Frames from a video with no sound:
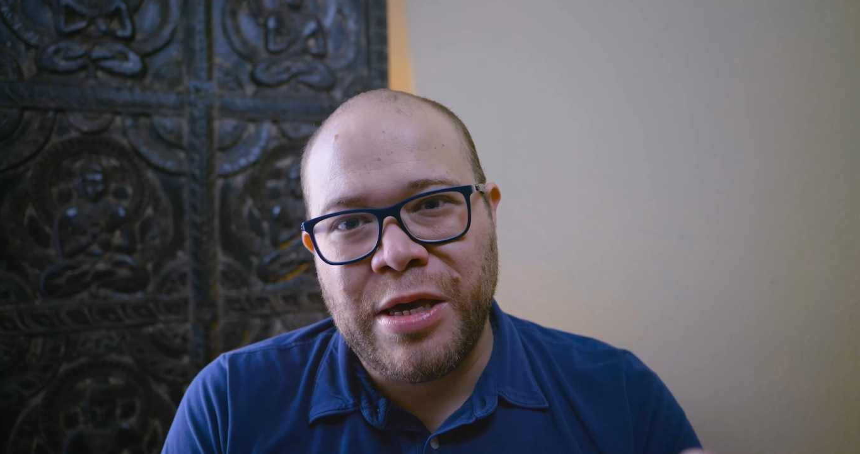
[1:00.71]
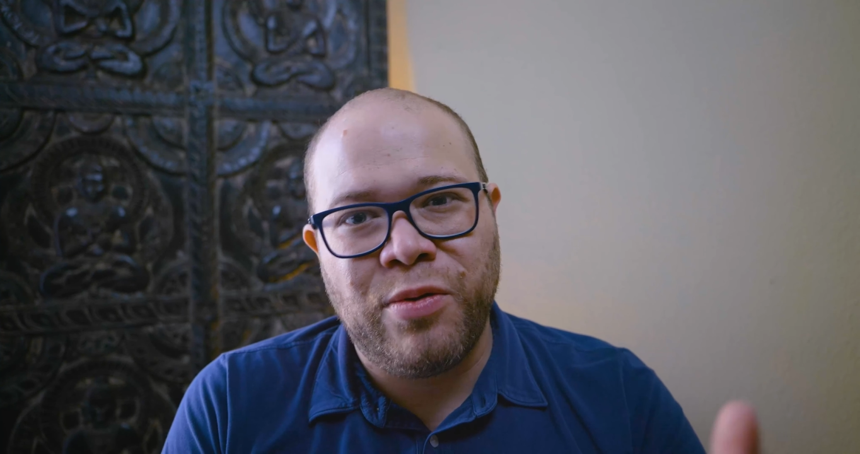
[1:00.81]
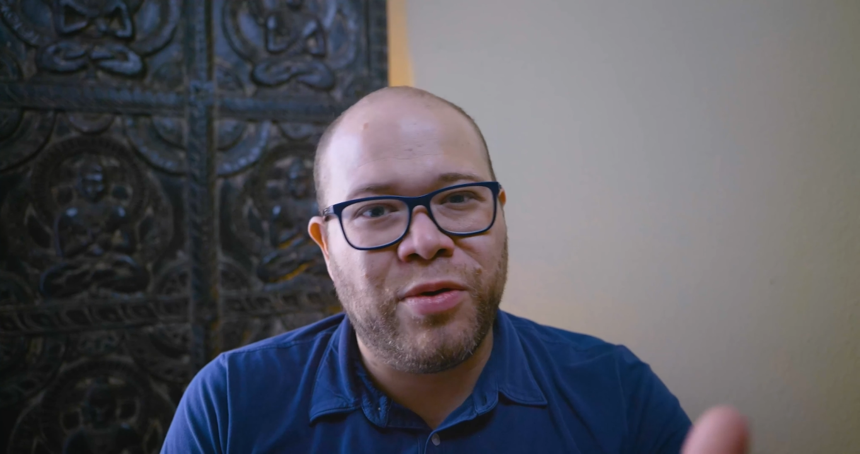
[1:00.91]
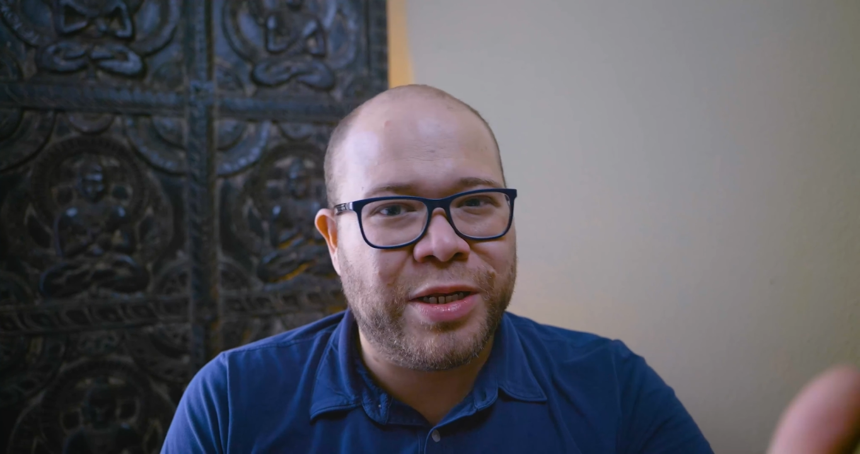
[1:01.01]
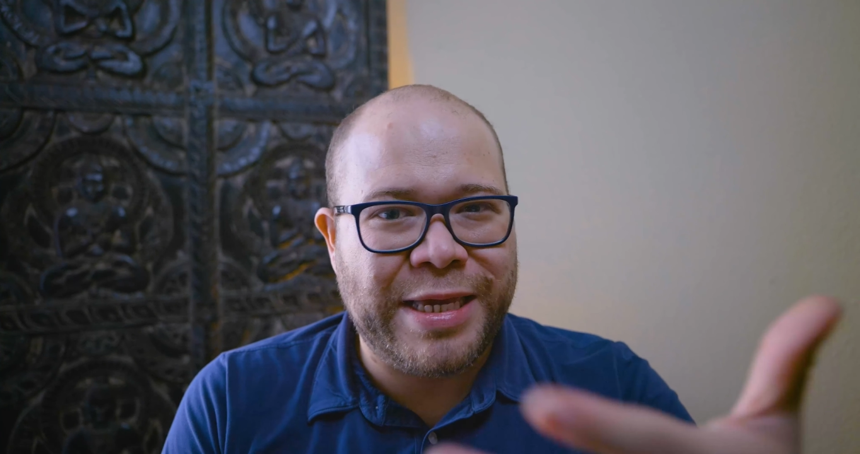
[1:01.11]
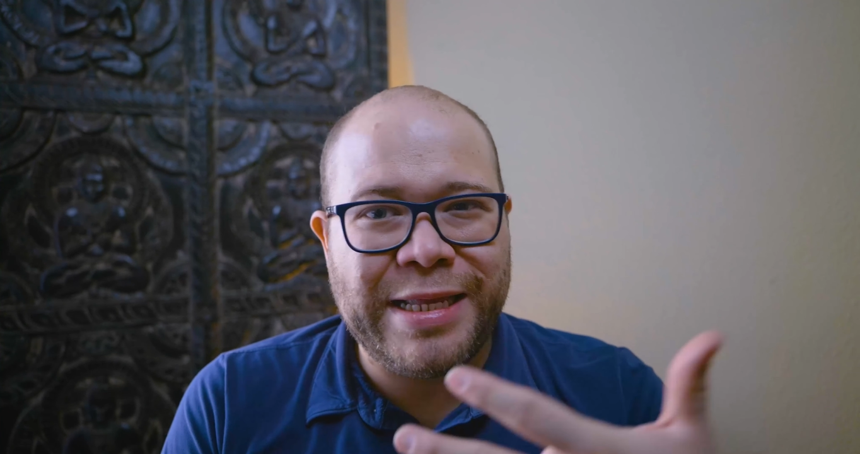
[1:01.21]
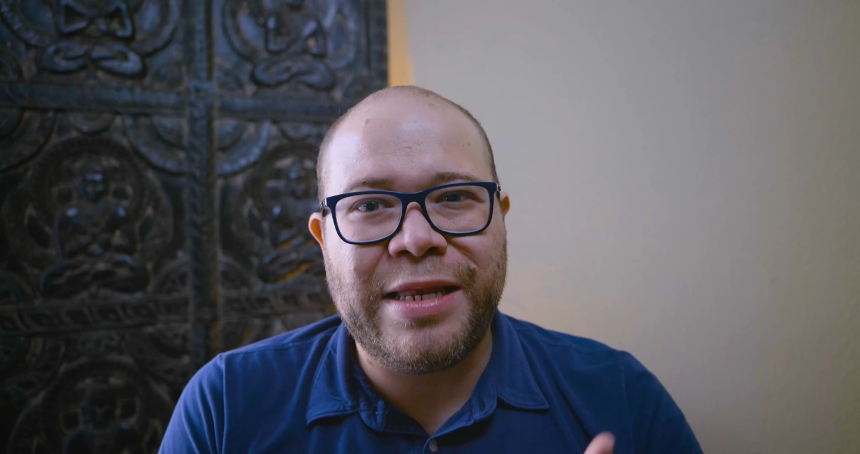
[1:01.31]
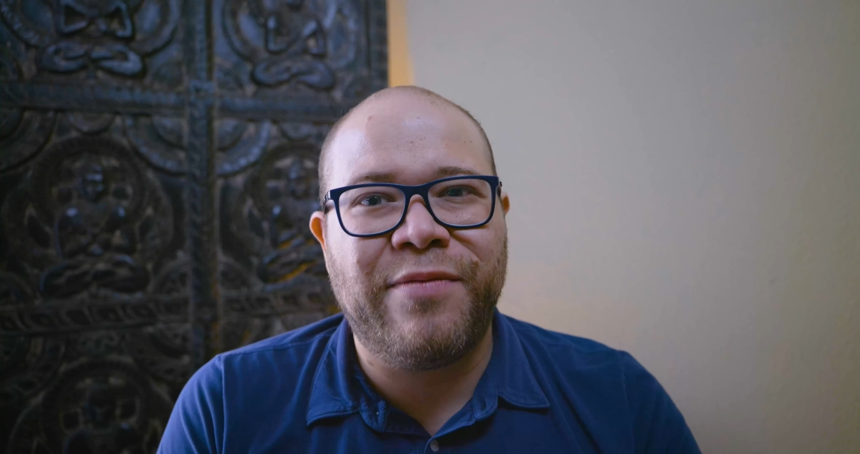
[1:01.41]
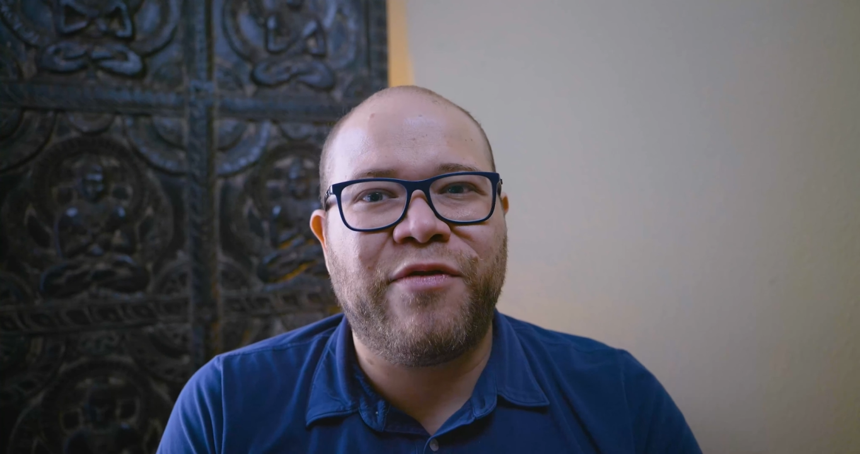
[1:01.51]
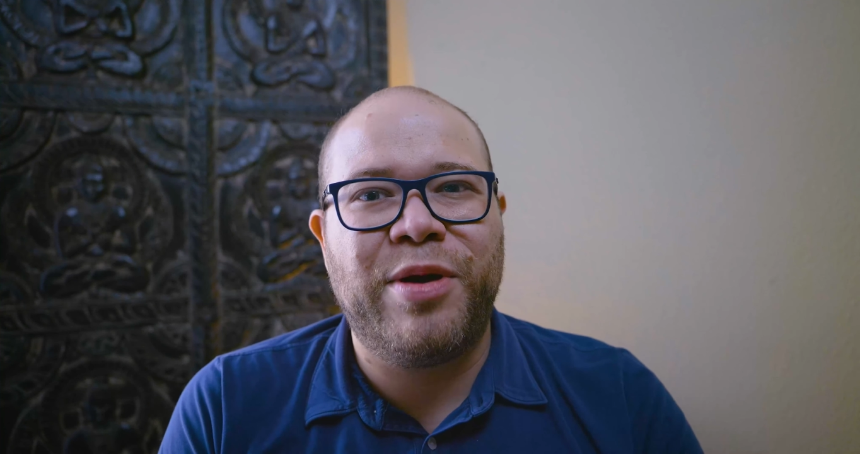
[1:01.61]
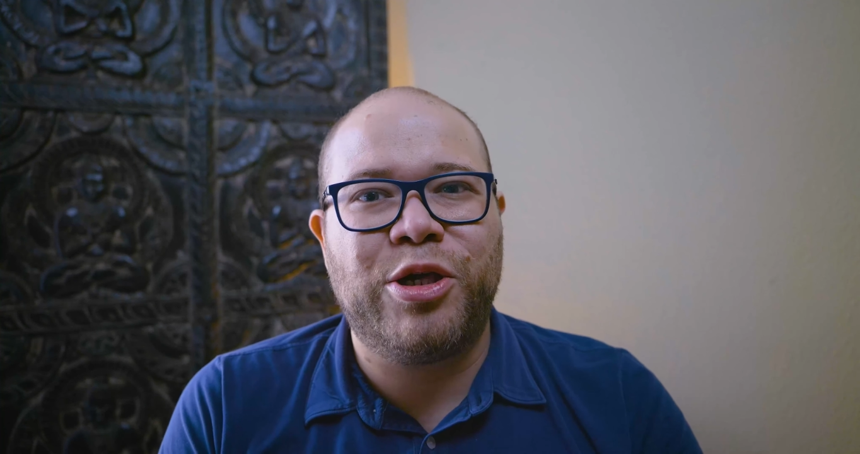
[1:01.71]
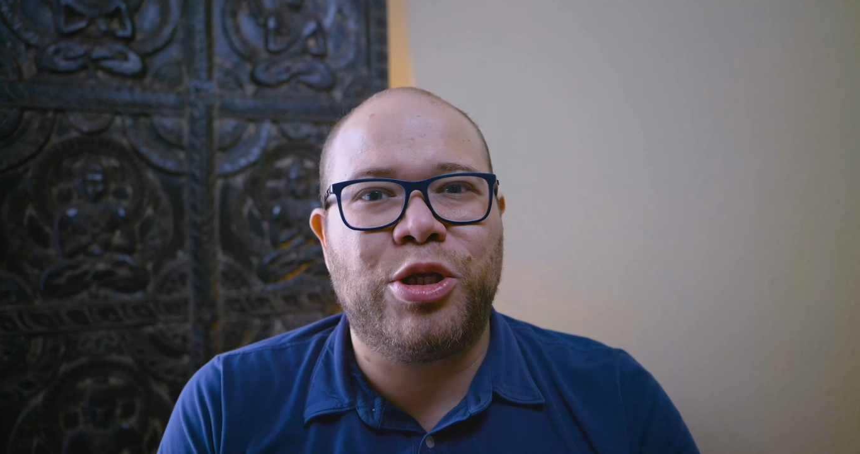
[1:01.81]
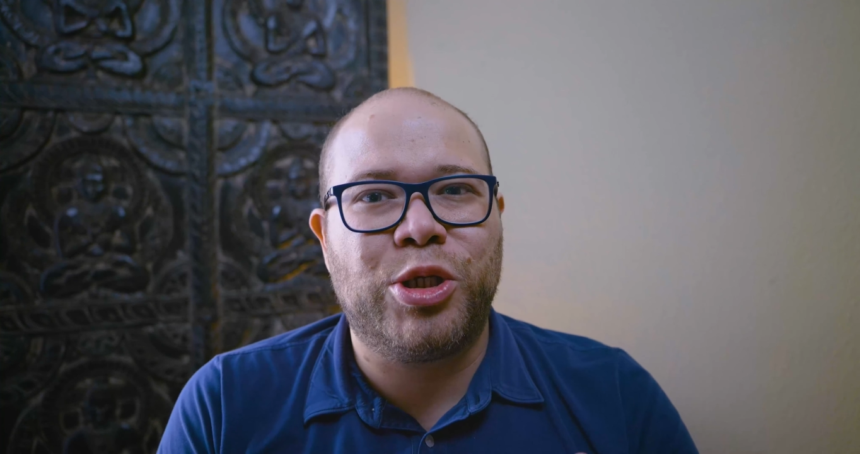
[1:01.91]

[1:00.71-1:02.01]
We want to take that information